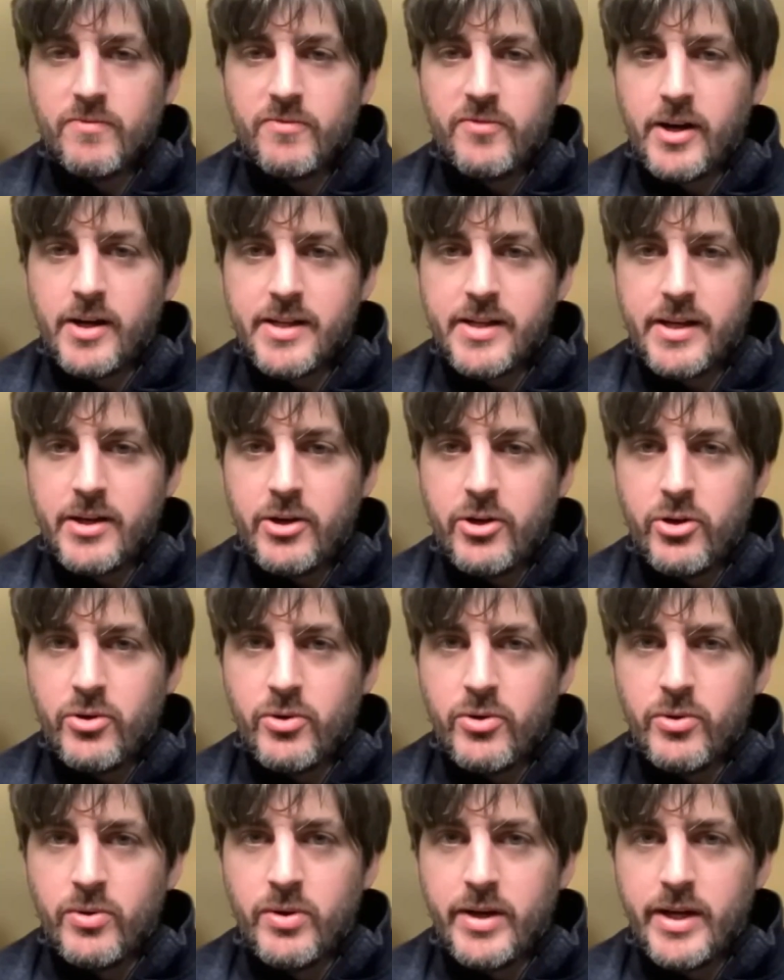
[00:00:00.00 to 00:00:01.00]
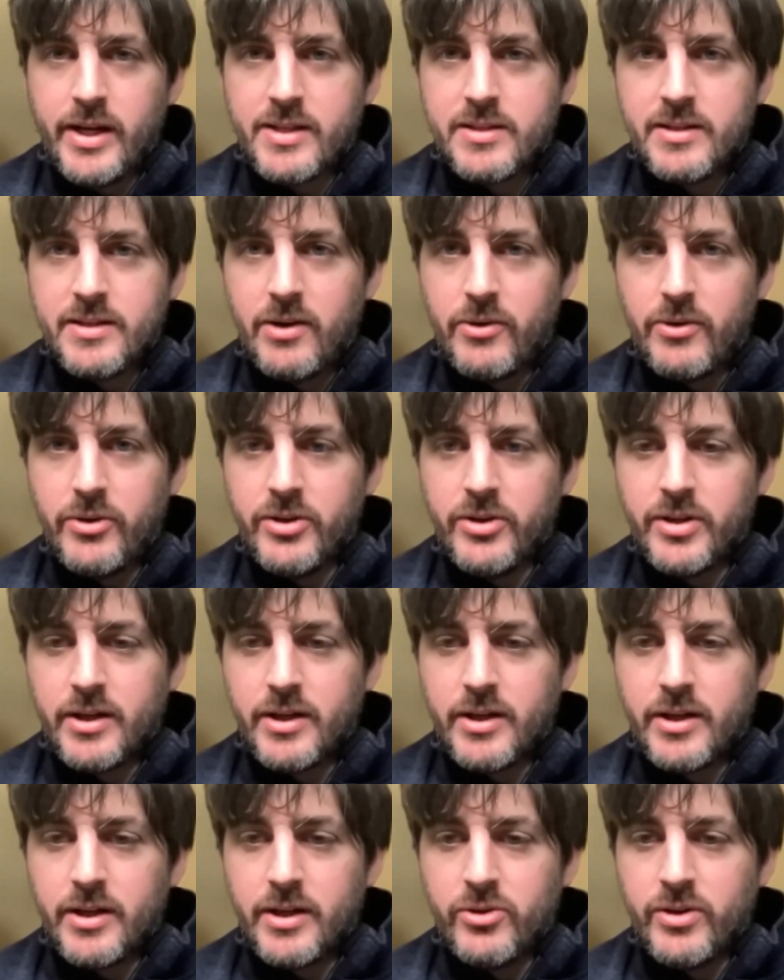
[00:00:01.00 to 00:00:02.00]
far as I know, it's not really
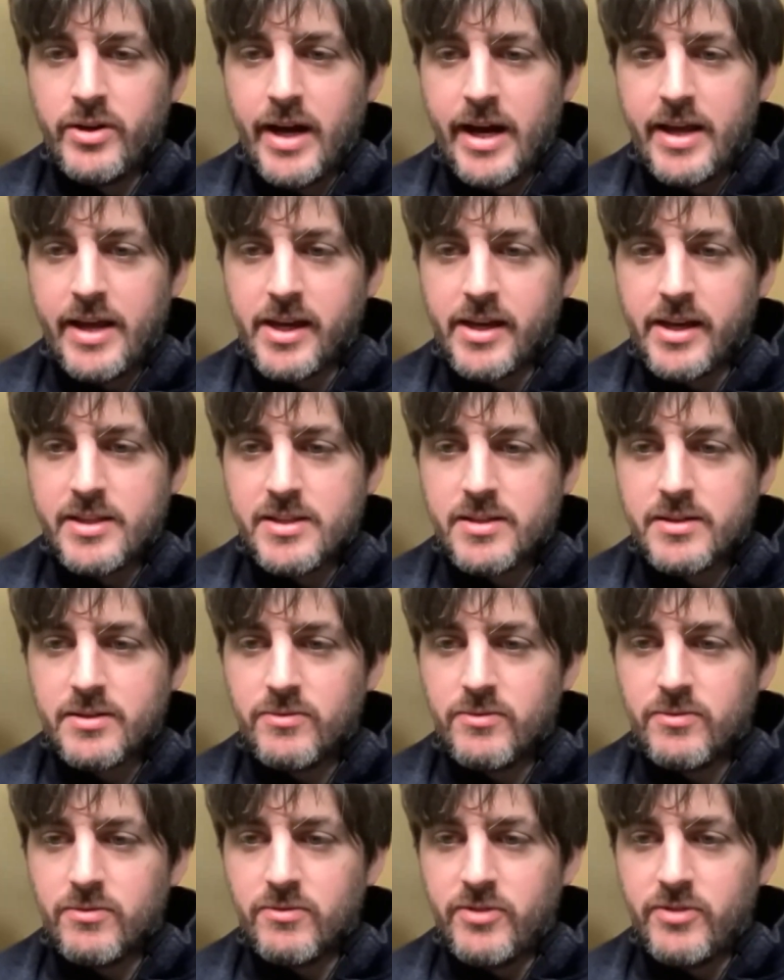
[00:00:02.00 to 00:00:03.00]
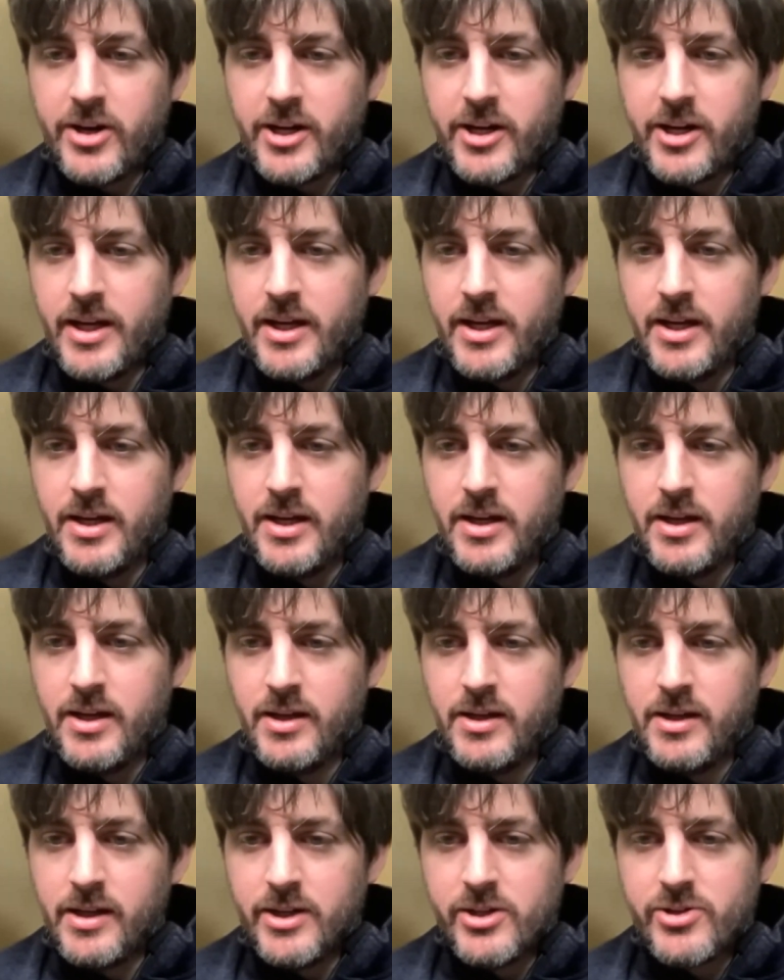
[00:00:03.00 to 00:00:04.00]
known. I think it's very
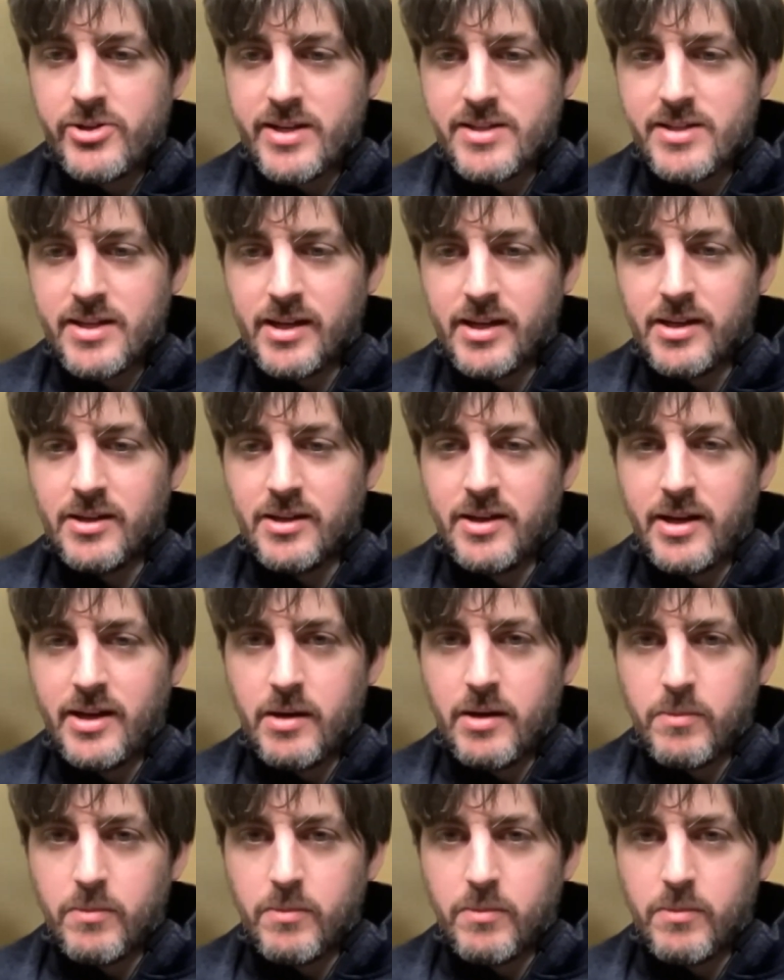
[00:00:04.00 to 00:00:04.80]
interesting and